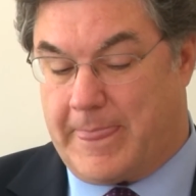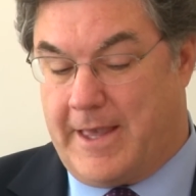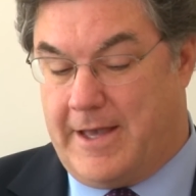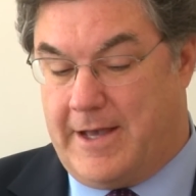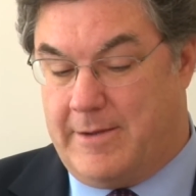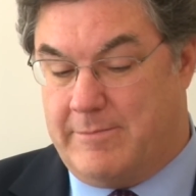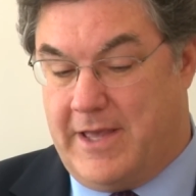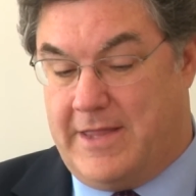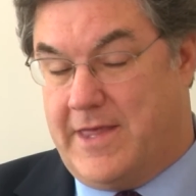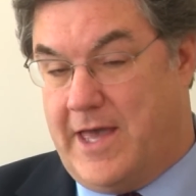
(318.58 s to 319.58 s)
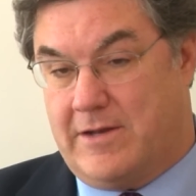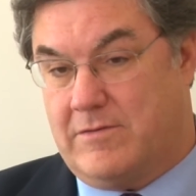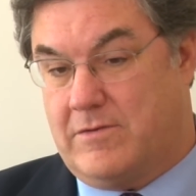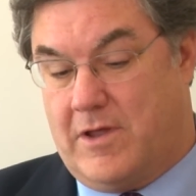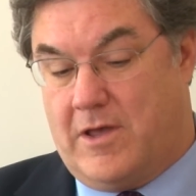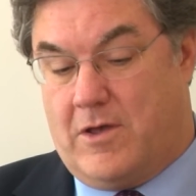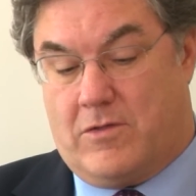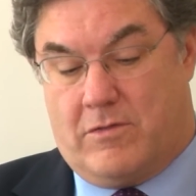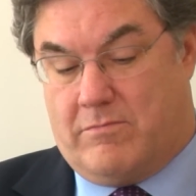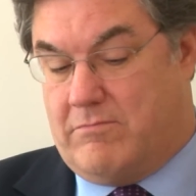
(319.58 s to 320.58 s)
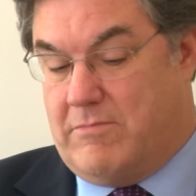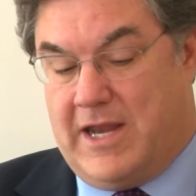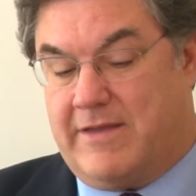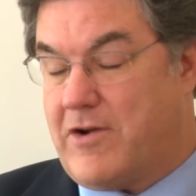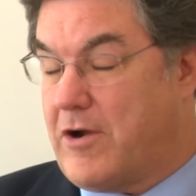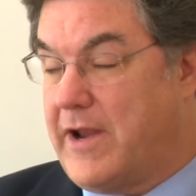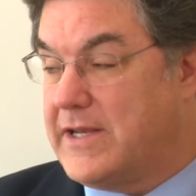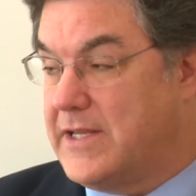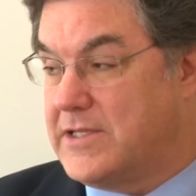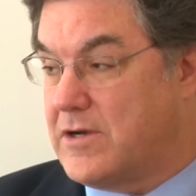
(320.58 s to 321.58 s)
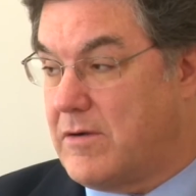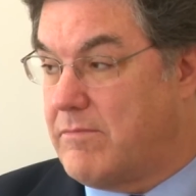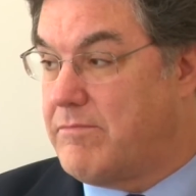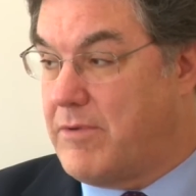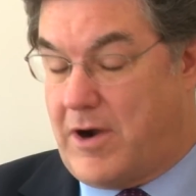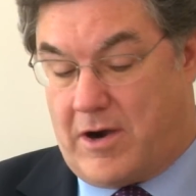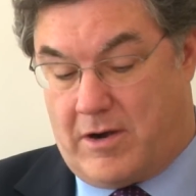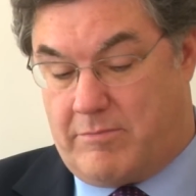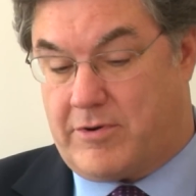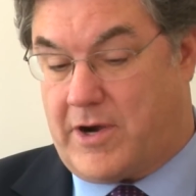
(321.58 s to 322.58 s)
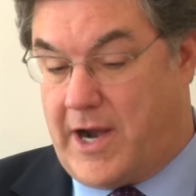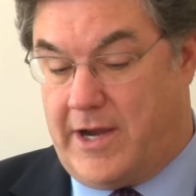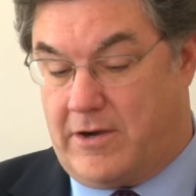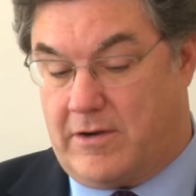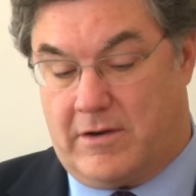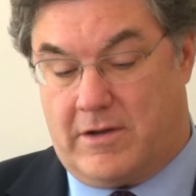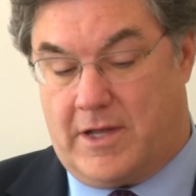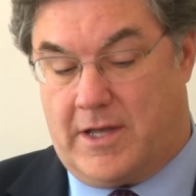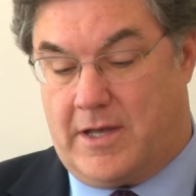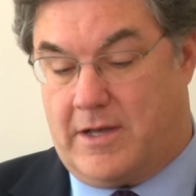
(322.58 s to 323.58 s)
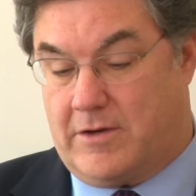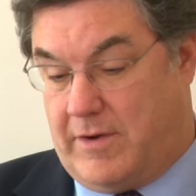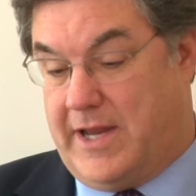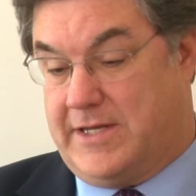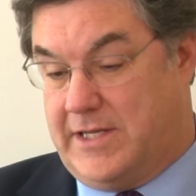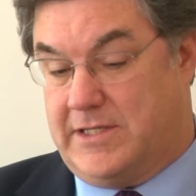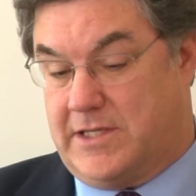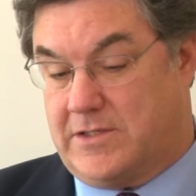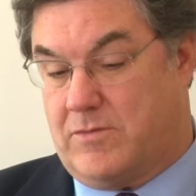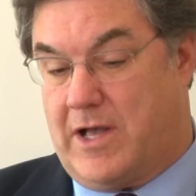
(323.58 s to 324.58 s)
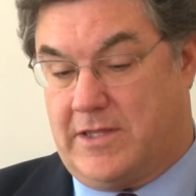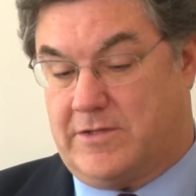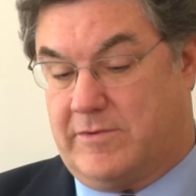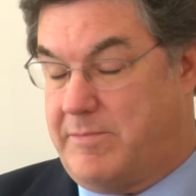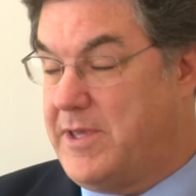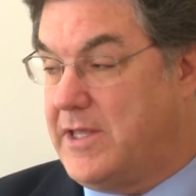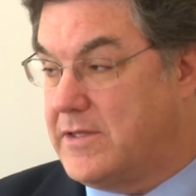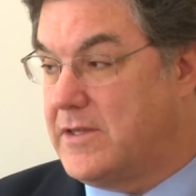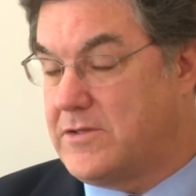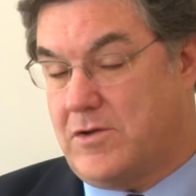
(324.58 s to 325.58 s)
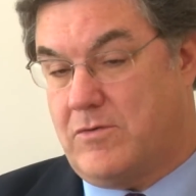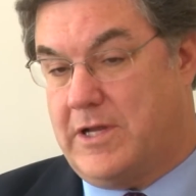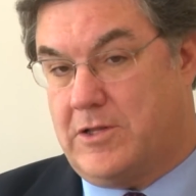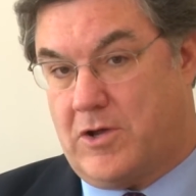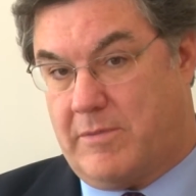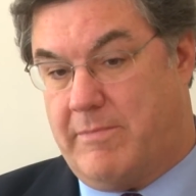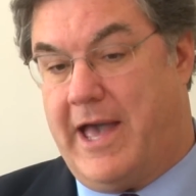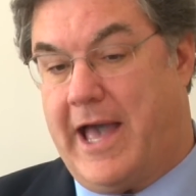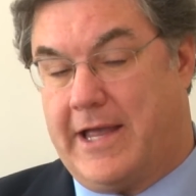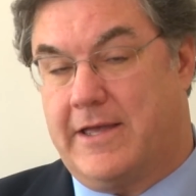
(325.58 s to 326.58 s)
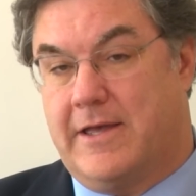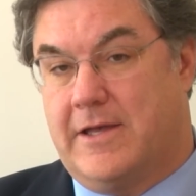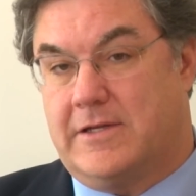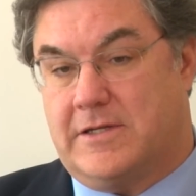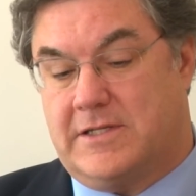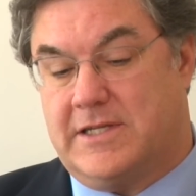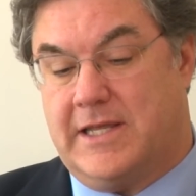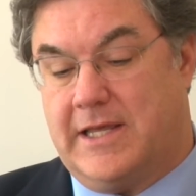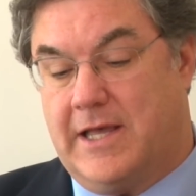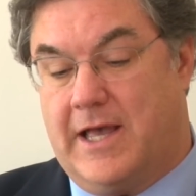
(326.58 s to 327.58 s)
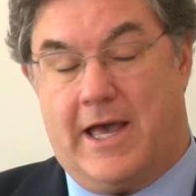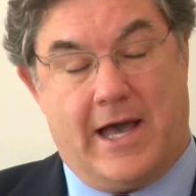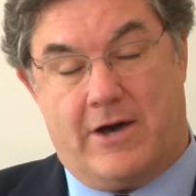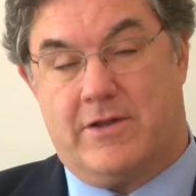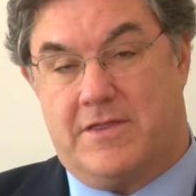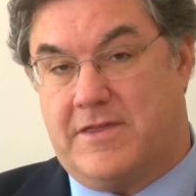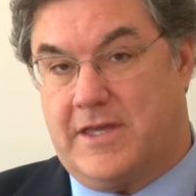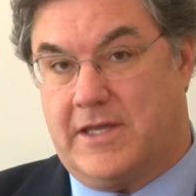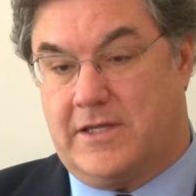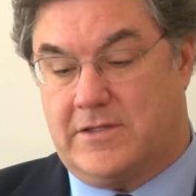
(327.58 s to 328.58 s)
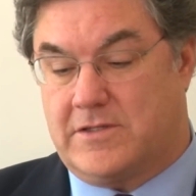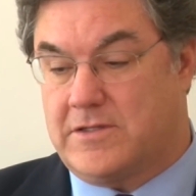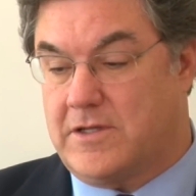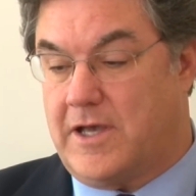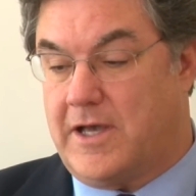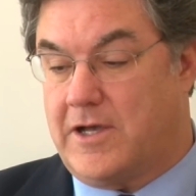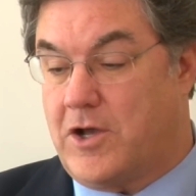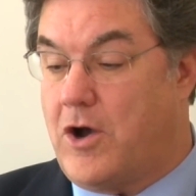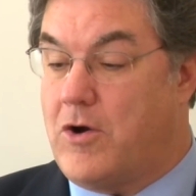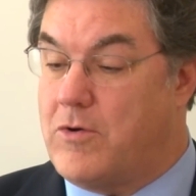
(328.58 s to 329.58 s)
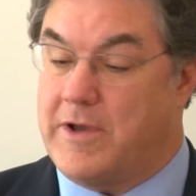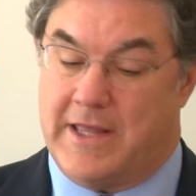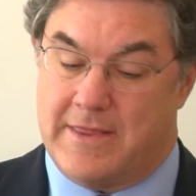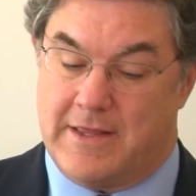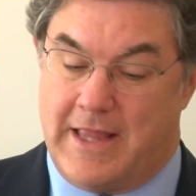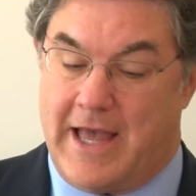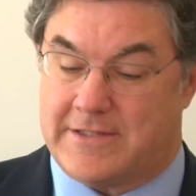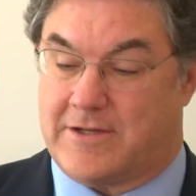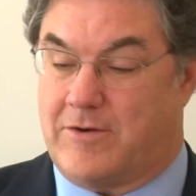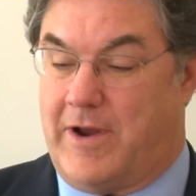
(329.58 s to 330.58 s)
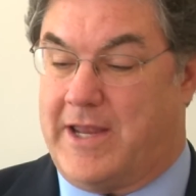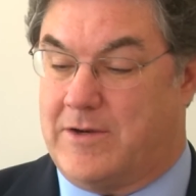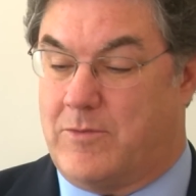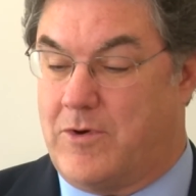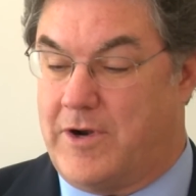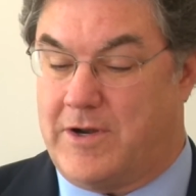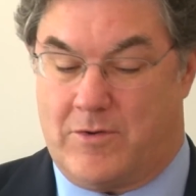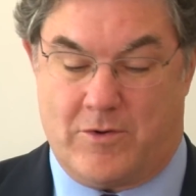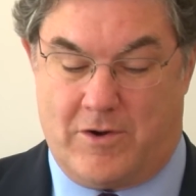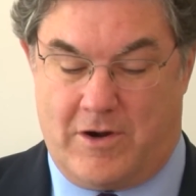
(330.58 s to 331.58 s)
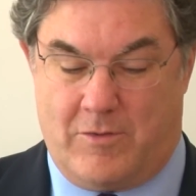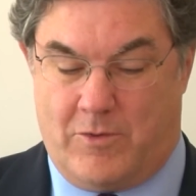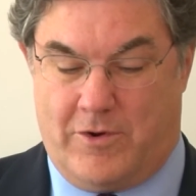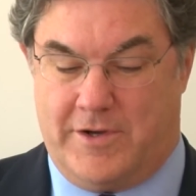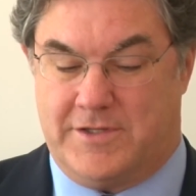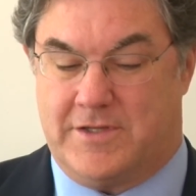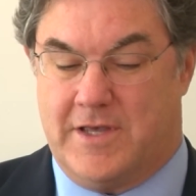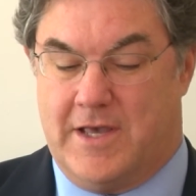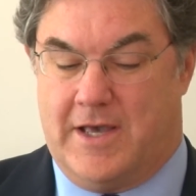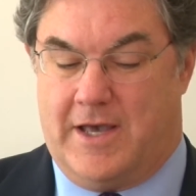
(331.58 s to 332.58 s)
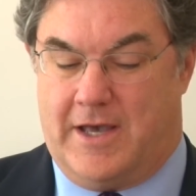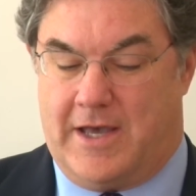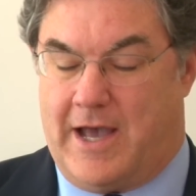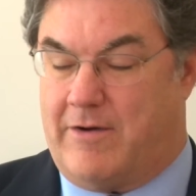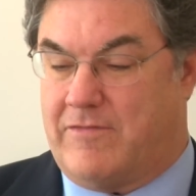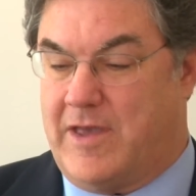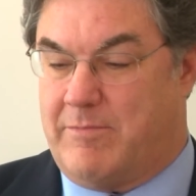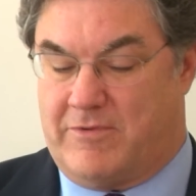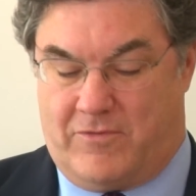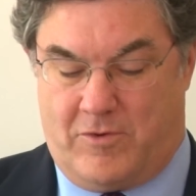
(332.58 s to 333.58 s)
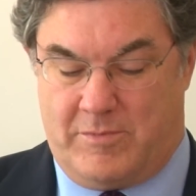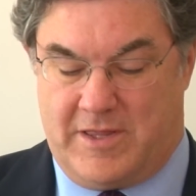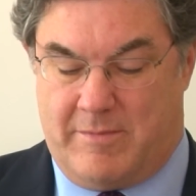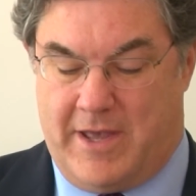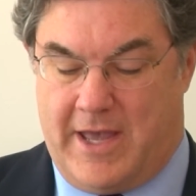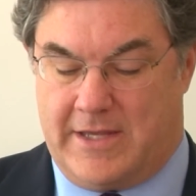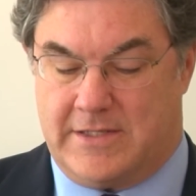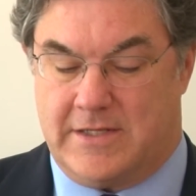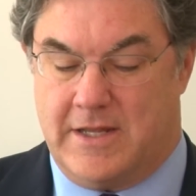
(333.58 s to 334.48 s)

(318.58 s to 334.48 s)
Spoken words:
And then many of our grantees are prior grantees as well. That's repeat. So we look back to see how did things go in the last grant award or awards, how have they performed in the past.